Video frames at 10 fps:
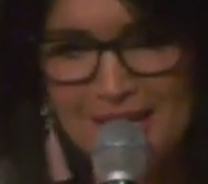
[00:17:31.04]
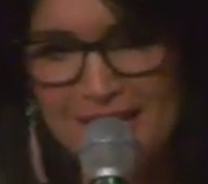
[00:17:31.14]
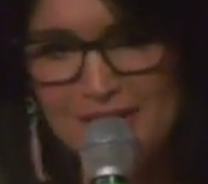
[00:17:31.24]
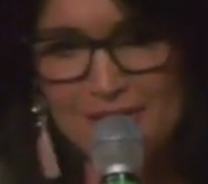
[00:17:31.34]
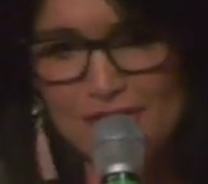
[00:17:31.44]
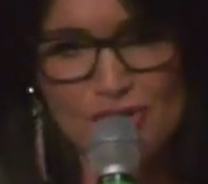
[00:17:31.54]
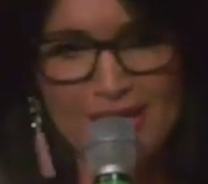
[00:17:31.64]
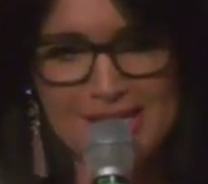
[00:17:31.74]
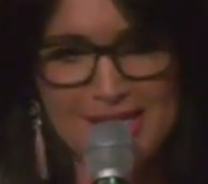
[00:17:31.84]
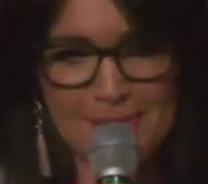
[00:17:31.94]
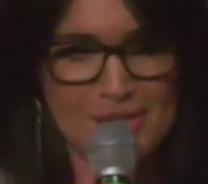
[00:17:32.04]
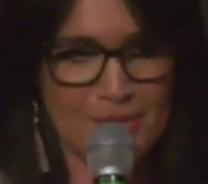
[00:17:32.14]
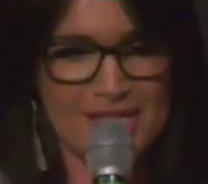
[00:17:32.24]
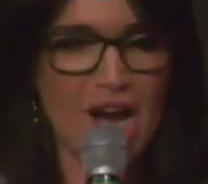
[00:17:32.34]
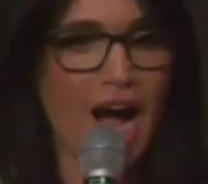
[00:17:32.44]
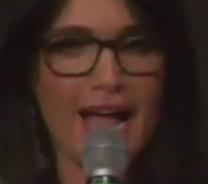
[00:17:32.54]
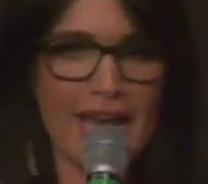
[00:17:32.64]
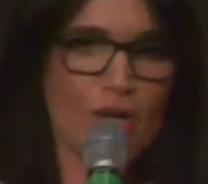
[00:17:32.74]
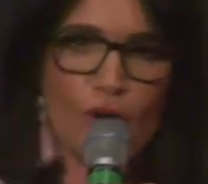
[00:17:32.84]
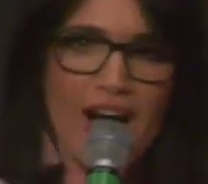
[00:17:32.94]
you trust them to
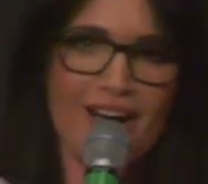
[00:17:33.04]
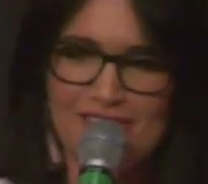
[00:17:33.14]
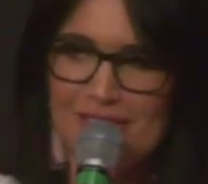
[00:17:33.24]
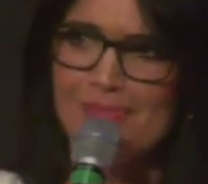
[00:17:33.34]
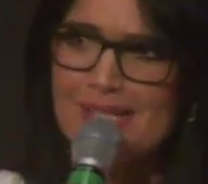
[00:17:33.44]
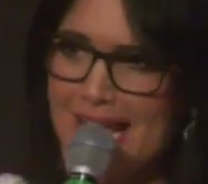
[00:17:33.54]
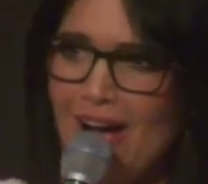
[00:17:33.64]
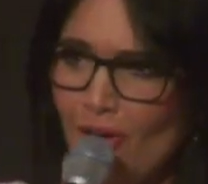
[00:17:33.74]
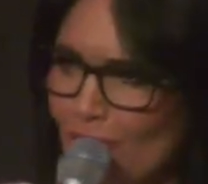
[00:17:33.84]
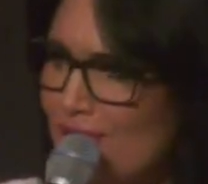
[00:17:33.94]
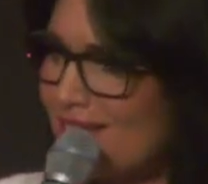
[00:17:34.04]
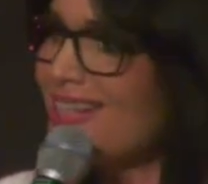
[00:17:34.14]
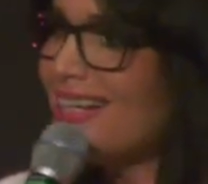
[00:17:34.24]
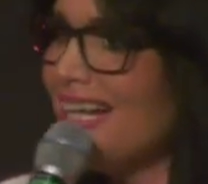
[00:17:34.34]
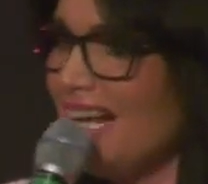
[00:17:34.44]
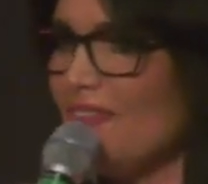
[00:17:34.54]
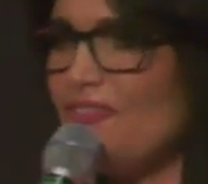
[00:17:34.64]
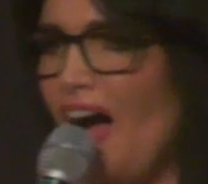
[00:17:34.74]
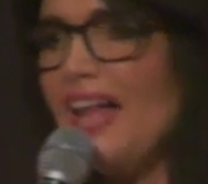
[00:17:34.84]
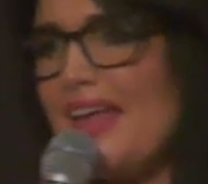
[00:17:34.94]
entirely look after themselves and
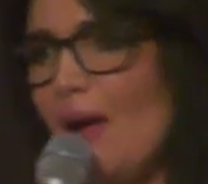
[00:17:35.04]
find their